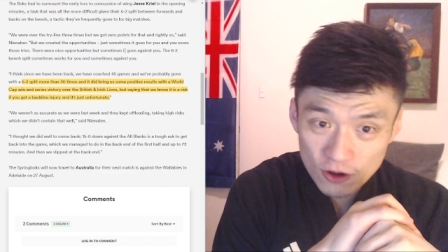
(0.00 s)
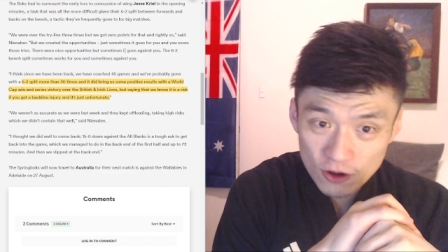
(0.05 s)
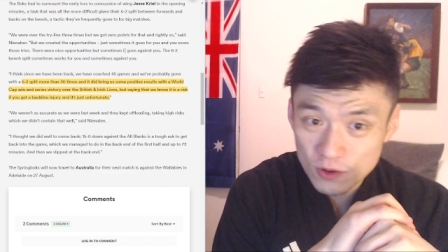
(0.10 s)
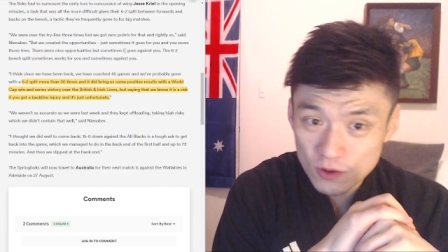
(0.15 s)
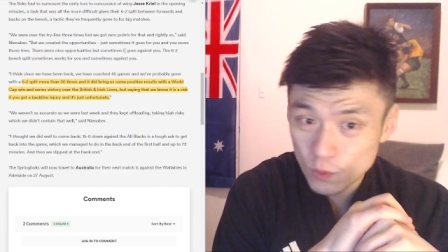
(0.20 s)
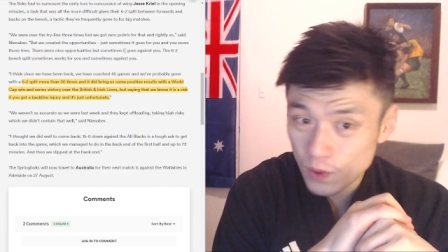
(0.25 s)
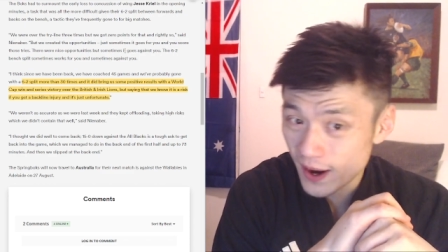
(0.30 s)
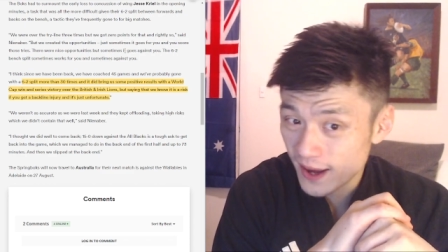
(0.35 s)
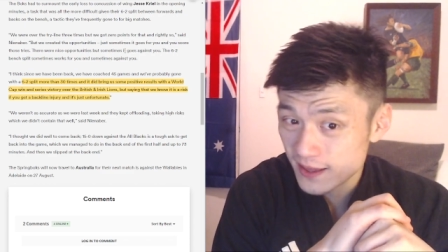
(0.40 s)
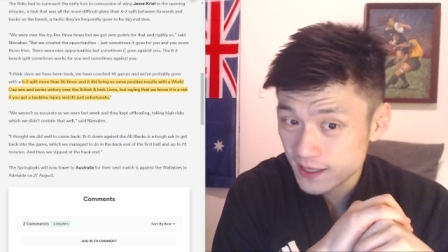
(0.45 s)
the
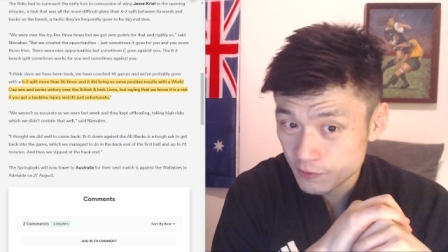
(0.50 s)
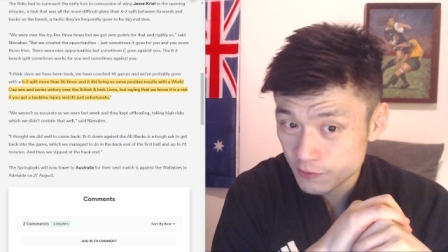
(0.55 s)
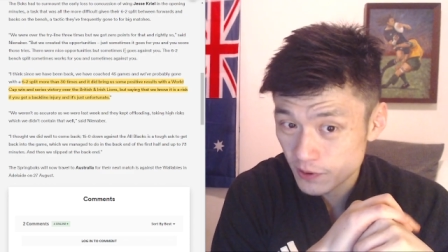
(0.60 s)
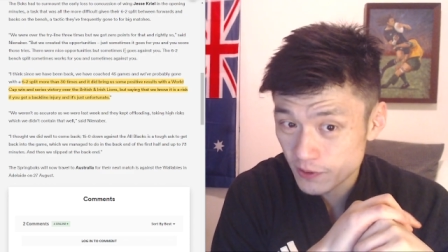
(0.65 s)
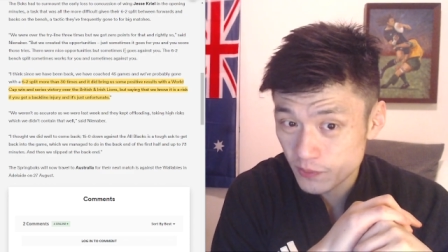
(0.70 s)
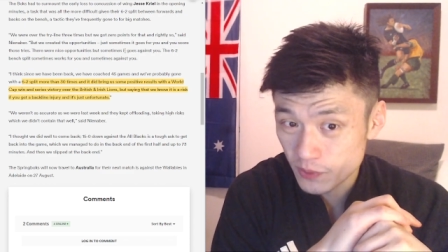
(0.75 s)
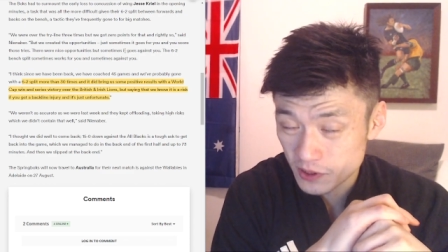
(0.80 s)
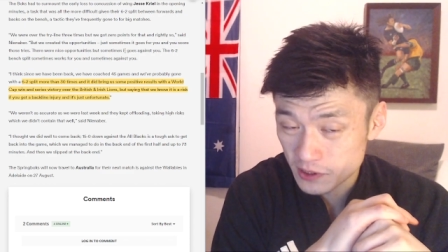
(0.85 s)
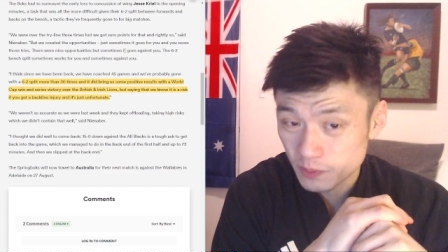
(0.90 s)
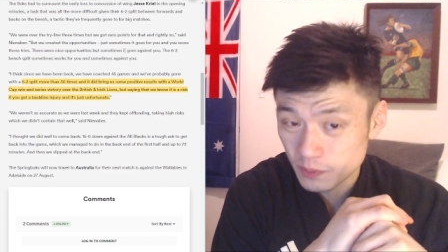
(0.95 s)
way the
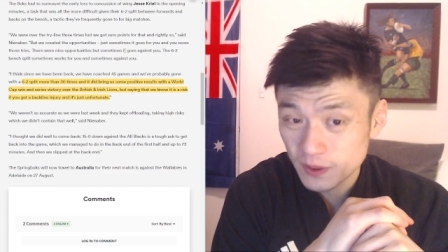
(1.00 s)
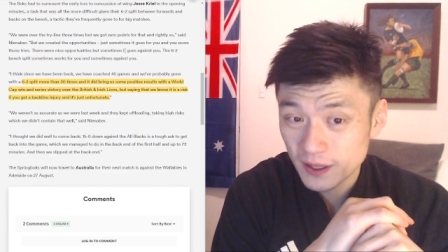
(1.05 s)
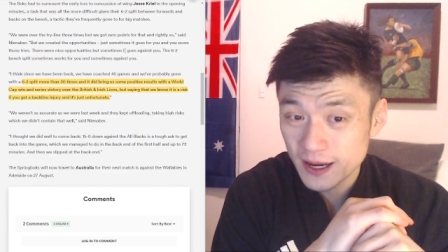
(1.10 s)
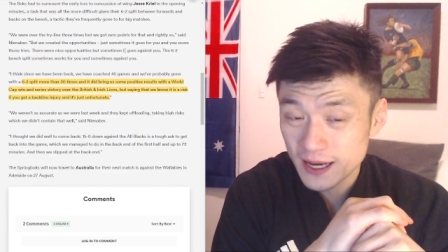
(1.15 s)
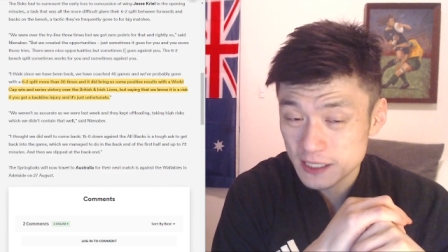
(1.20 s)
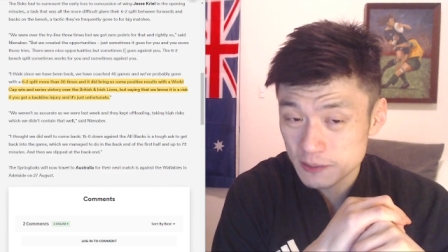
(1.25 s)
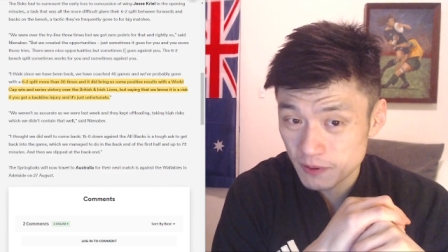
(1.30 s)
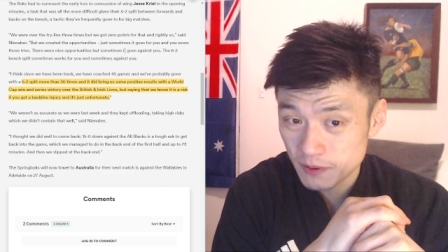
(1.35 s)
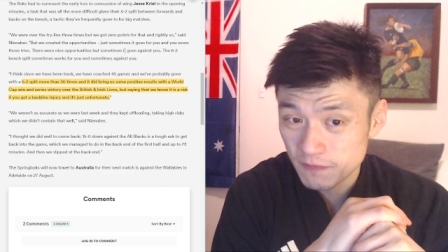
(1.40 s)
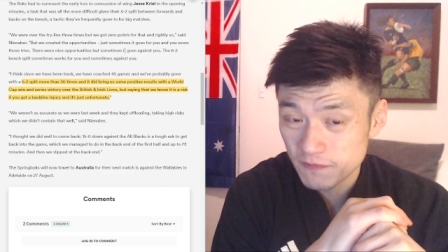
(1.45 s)
Springboks play
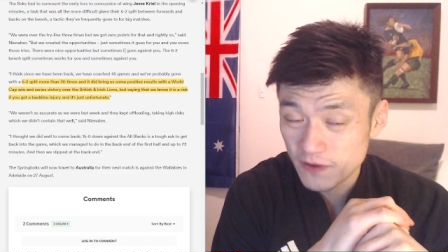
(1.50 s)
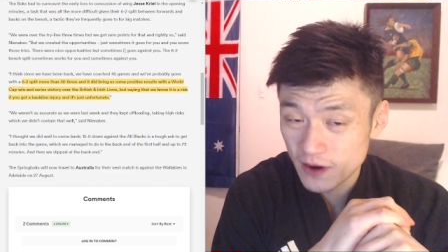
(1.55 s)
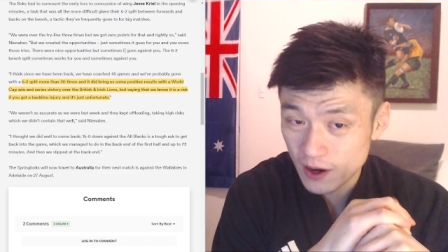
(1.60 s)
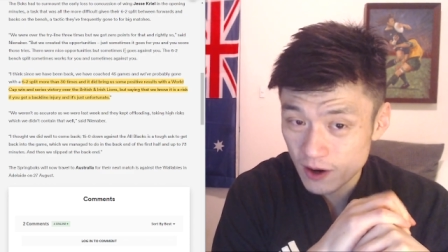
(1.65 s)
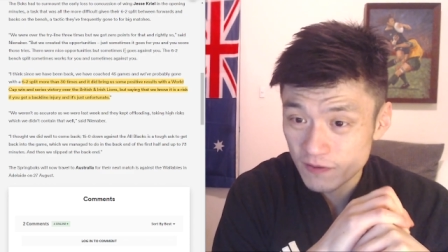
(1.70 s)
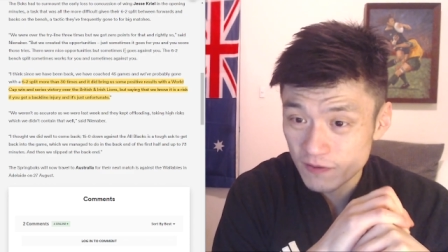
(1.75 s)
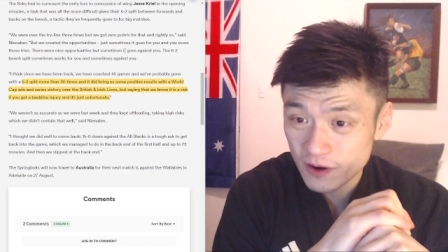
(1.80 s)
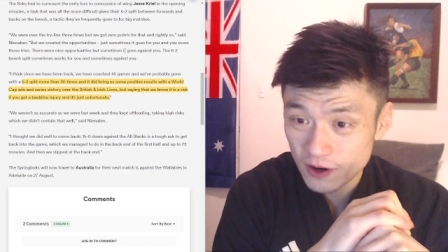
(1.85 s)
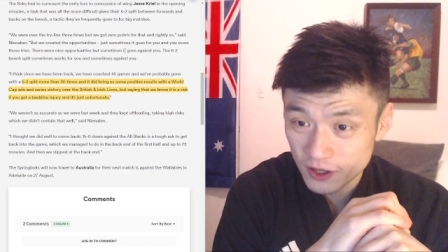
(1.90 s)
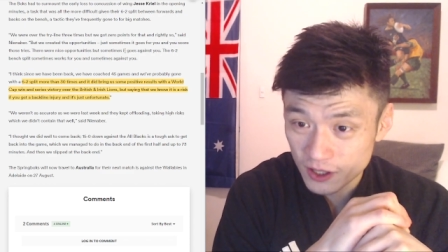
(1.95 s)
has been
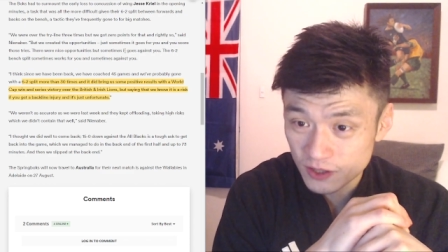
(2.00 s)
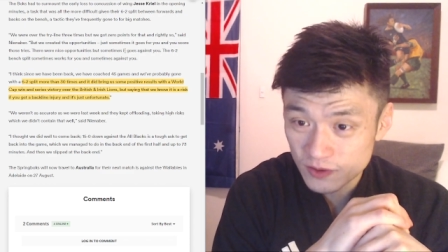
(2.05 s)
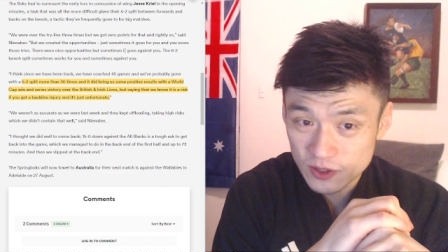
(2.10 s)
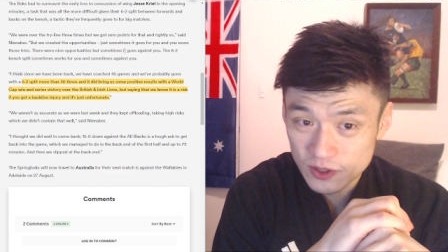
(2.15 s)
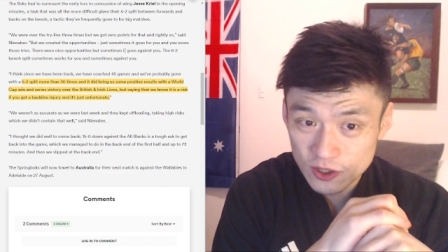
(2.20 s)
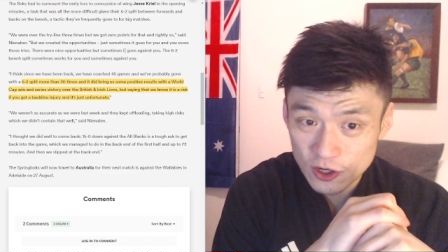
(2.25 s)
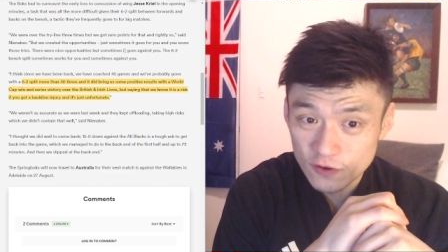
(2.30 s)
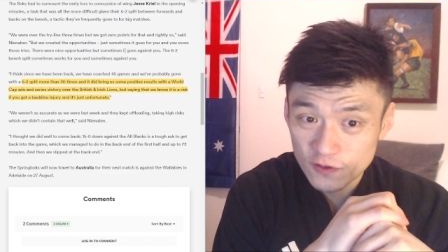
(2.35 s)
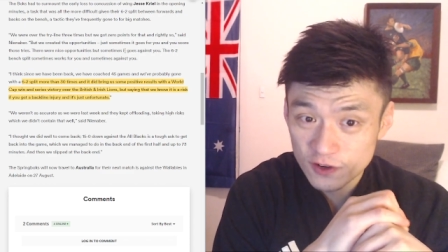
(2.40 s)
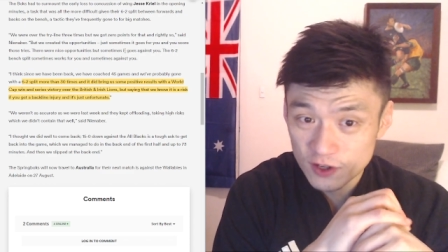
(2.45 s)
very
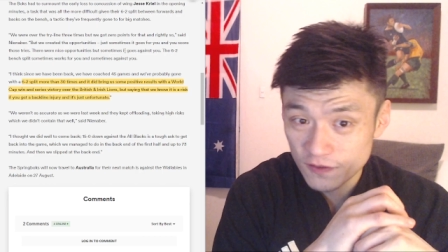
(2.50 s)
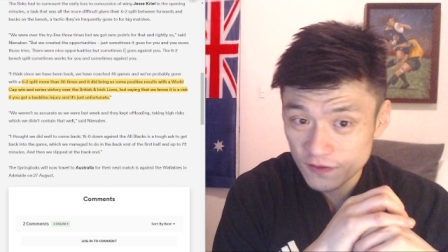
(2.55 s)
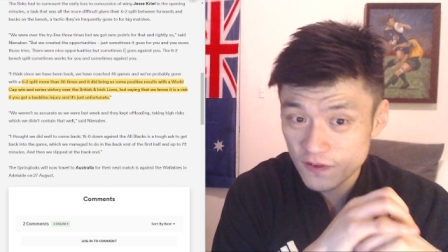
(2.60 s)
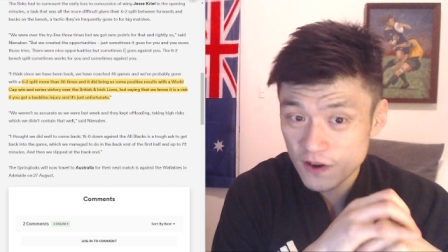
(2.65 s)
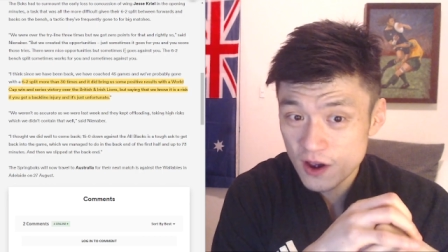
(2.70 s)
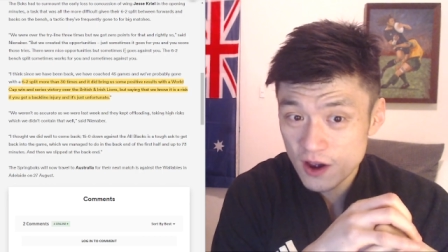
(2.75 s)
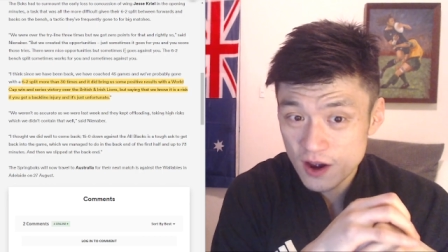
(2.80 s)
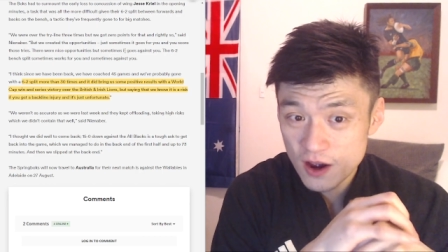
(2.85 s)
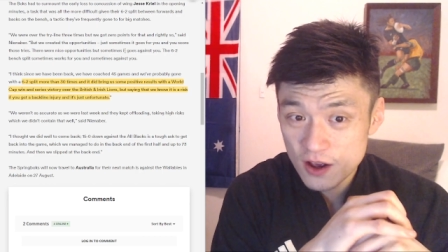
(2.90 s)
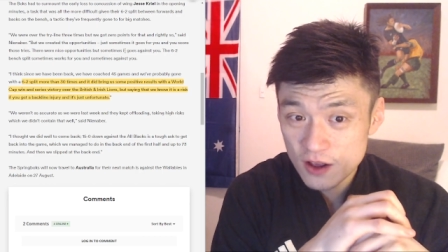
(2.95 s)
conservative,
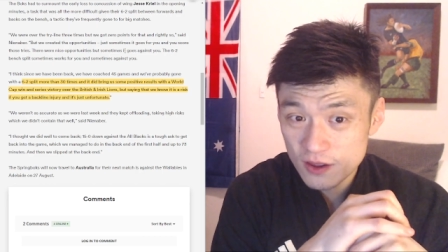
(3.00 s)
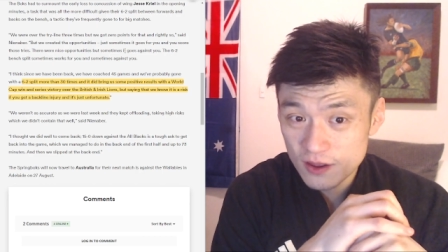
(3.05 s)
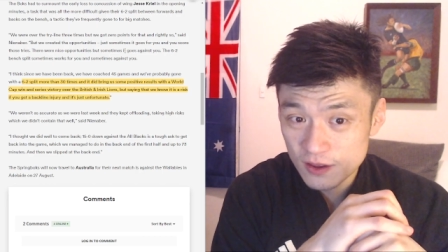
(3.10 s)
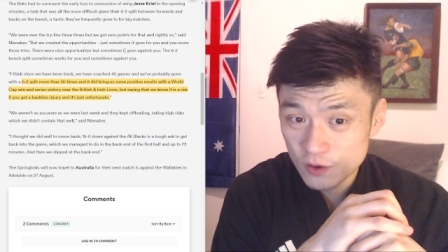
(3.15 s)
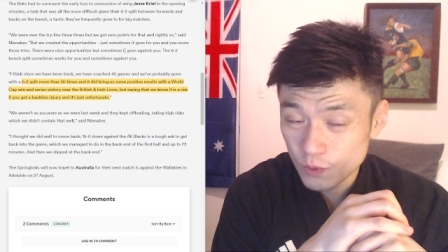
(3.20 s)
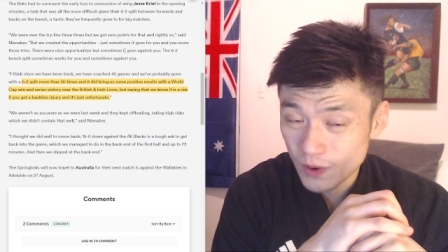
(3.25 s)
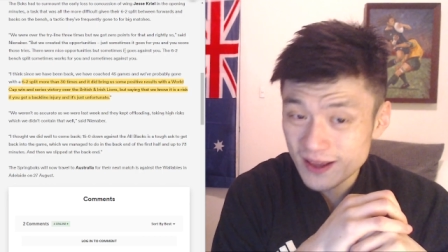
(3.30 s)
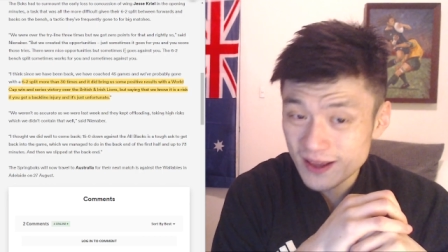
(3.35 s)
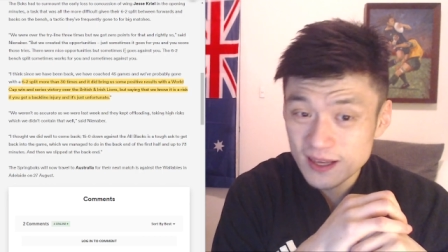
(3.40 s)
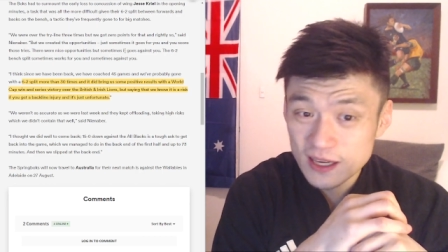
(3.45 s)
the
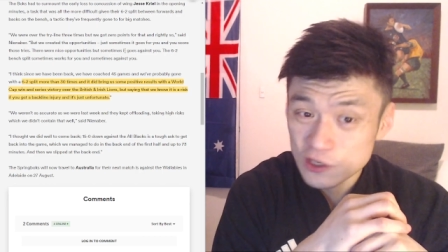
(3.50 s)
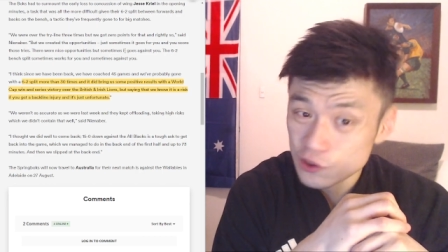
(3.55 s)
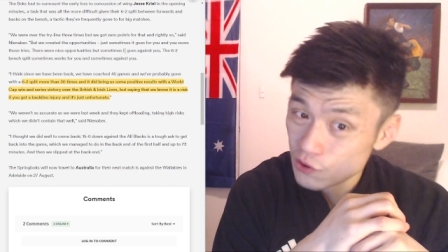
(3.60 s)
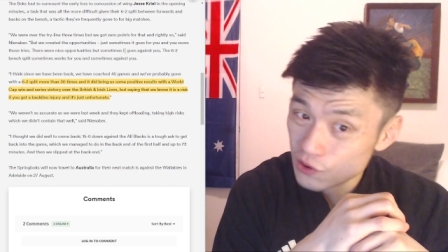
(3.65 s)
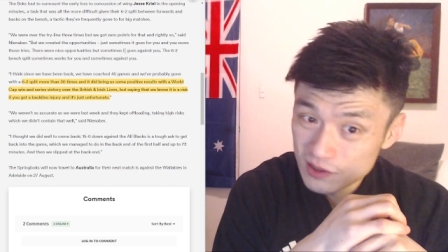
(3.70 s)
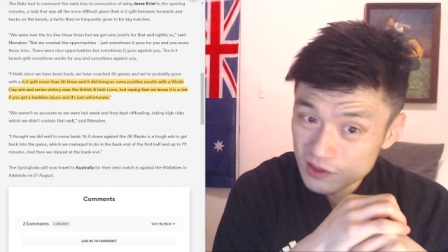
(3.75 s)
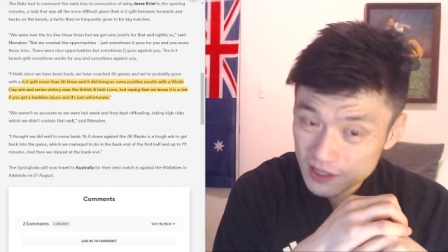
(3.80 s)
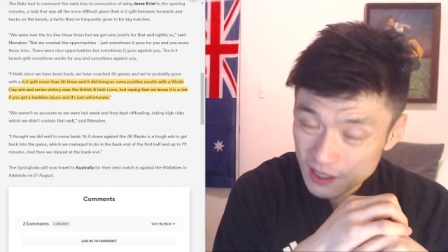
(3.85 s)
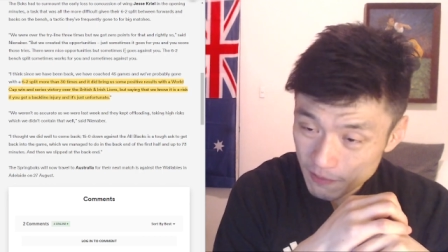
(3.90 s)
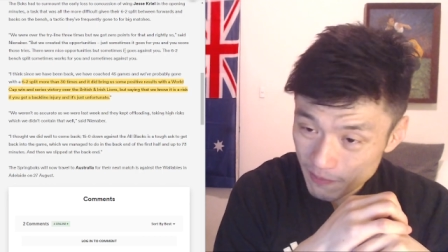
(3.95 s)
way they
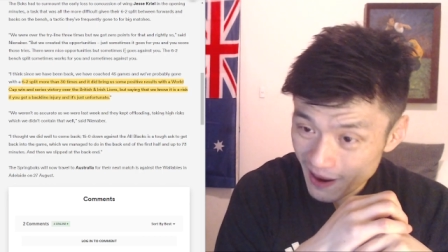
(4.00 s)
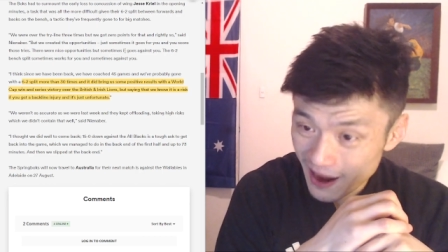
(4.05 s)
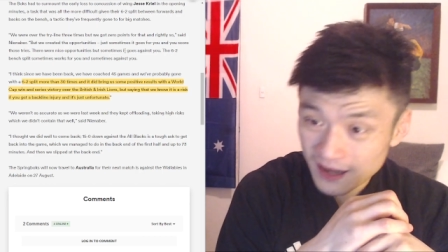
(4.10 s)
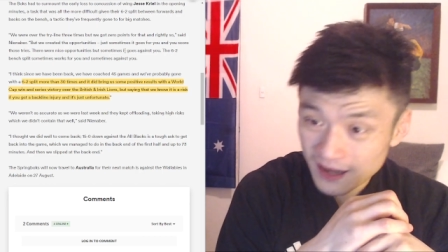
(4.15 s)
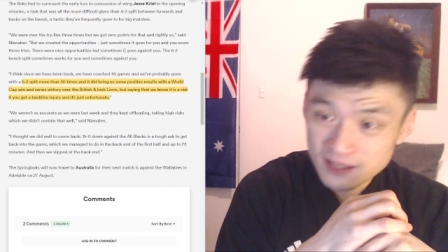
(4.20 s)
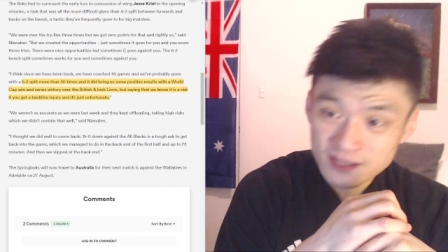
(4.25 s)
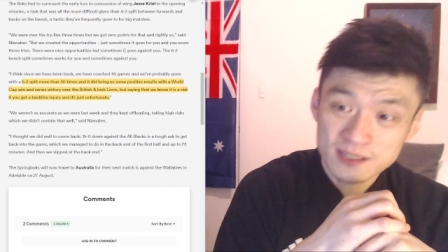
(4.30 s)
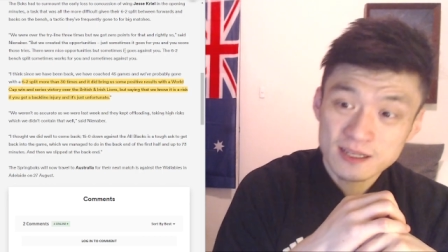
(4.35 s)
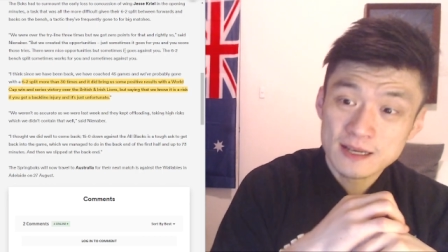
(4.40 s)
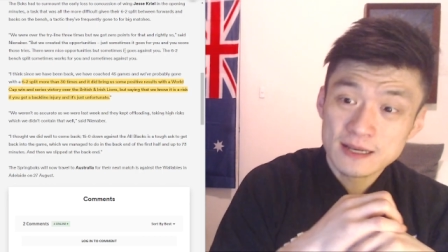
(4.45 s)
use their
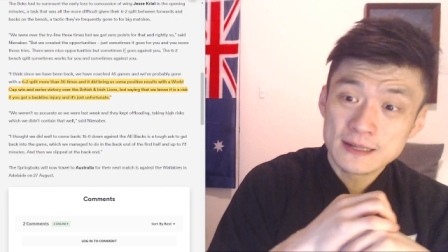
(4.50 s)
backs